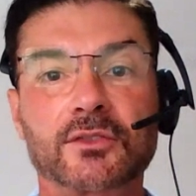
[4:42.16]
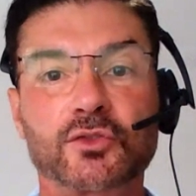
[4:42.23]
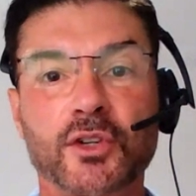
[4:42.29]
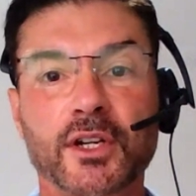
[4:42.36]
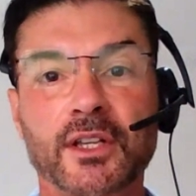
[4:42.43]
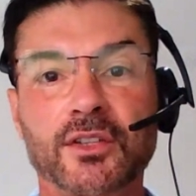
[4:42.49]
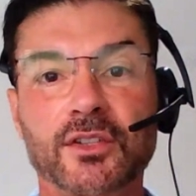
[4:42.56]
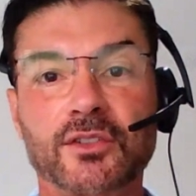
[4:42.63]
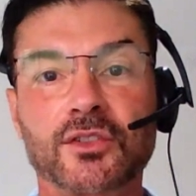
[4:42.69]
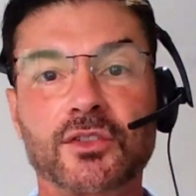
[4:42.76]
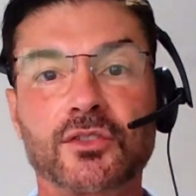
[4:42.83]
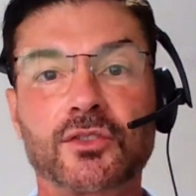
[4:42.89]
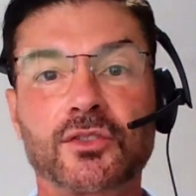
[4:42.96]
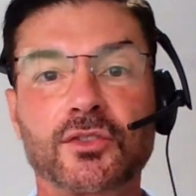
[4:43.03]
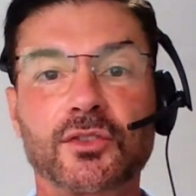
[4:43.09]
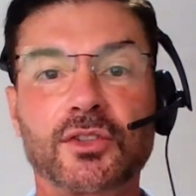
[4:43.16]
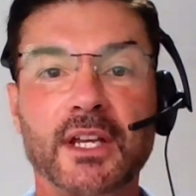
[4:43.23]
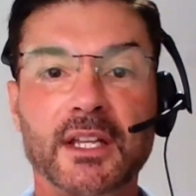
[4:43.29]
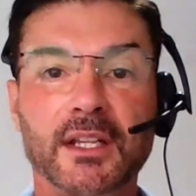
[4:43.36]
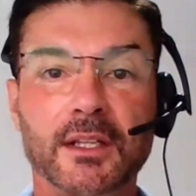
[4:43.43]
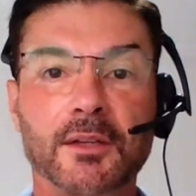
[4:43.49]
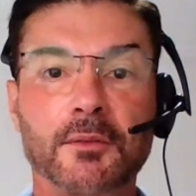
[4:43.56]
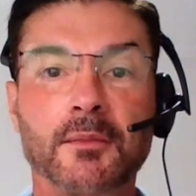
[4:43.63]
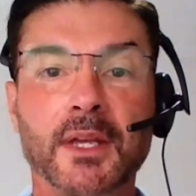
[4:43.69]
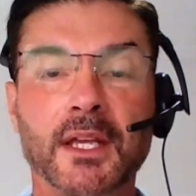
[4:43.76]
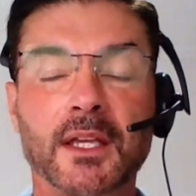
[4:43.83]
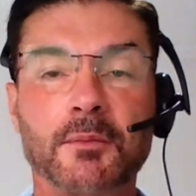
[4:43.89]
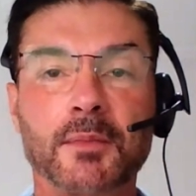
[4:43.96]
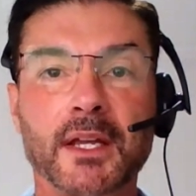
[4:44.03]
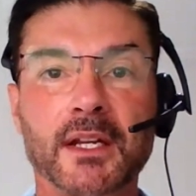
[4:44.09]
trusts to then
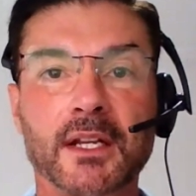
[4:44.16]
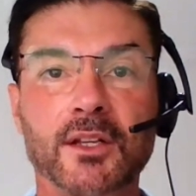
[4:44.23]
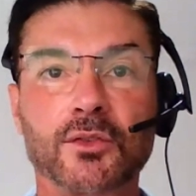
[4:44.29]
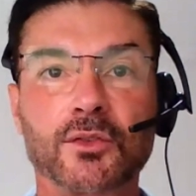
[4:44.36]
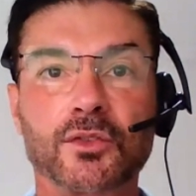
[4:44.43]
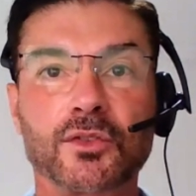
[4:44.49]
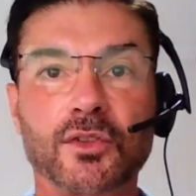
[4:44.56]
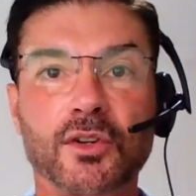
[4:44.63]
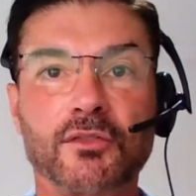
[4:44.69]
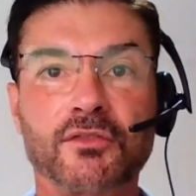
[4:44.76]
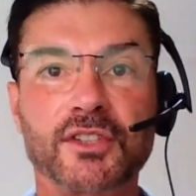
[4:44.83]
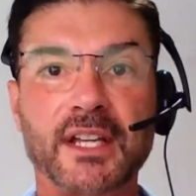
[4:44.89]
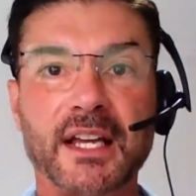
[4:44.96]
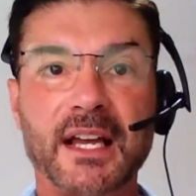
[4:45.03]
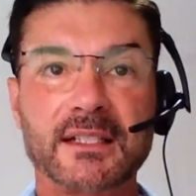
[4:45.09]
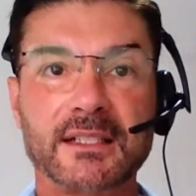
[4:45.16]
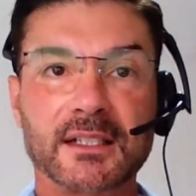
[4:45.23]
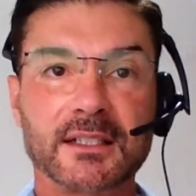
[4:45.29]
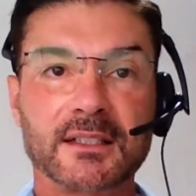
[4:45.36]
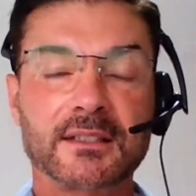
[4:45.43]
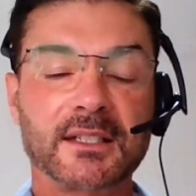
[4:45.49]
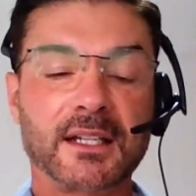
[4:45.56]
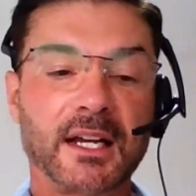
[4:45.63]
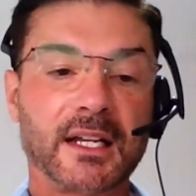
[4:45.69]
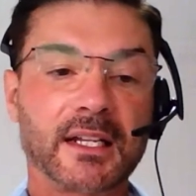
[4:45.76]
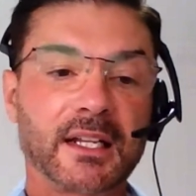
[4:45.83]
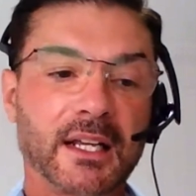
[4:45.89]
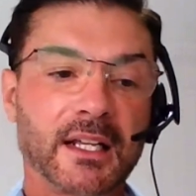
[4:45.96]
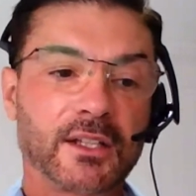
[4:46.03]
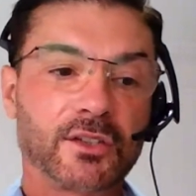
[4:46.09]
make better use of that and start
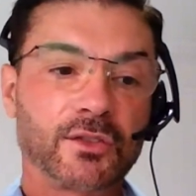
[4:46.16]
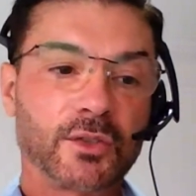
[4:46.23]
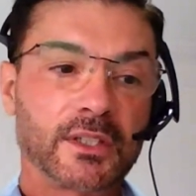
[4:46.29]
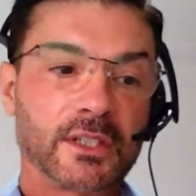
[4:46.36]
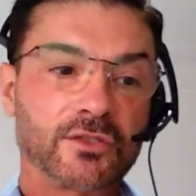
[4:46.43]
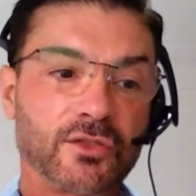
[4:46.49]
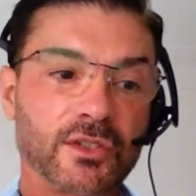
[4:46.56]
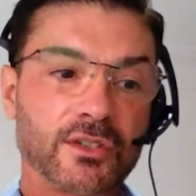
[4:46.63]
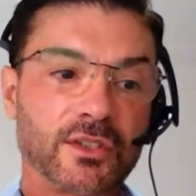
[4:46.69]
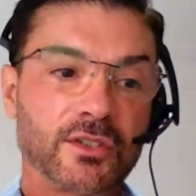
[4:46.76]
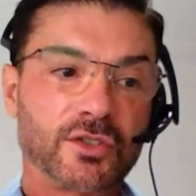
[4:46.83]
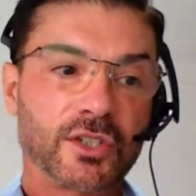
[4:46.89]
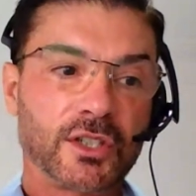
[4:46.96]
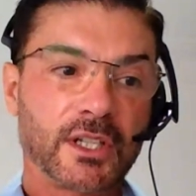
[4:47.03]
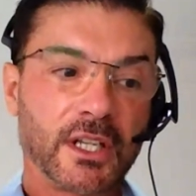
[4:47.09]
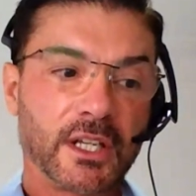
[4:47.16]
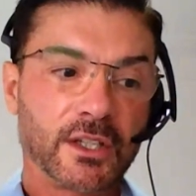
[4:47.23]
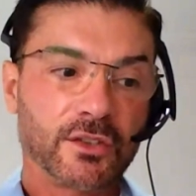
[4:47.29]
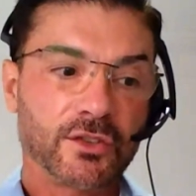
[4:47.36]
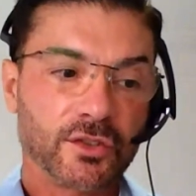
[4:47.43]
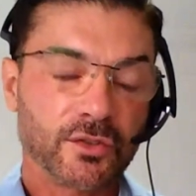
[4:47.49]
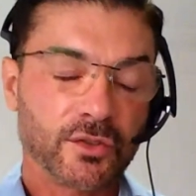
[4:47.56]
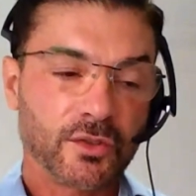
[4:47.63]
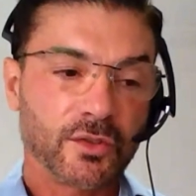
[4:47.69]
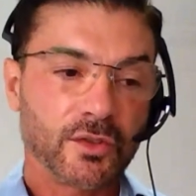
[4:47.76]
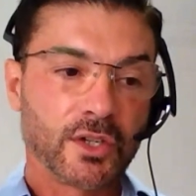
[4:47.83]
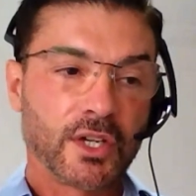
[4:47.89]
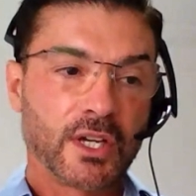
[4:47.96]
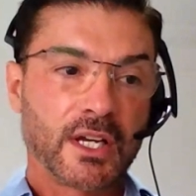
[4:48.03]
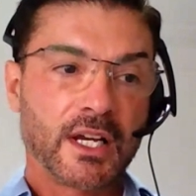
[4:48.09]
doing the transition into
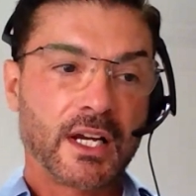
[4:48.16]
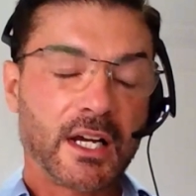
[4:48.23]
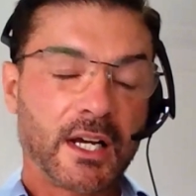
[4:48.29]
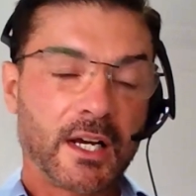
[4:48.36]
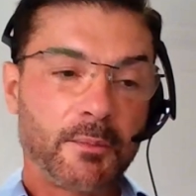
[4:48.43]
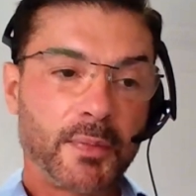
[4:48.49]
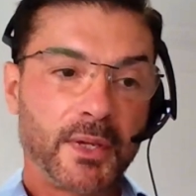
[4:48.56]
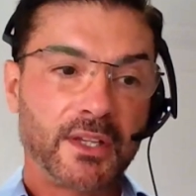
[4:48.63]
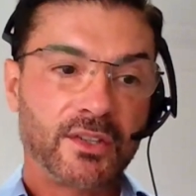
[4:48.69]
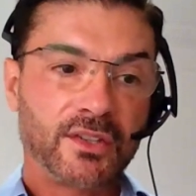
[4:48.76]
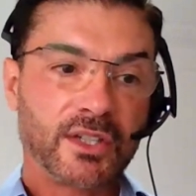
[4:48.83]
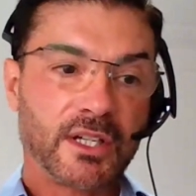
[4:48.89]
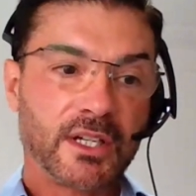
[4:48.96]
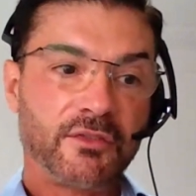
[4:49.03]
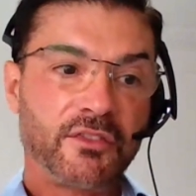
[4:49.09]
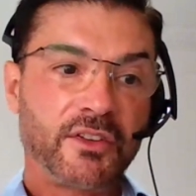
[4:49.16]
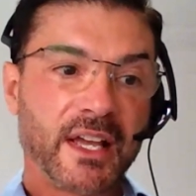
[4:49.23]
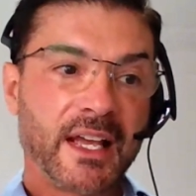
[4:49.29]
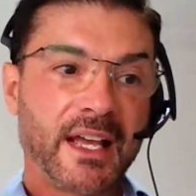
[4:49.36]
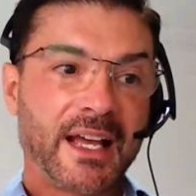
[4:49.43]
PSERF,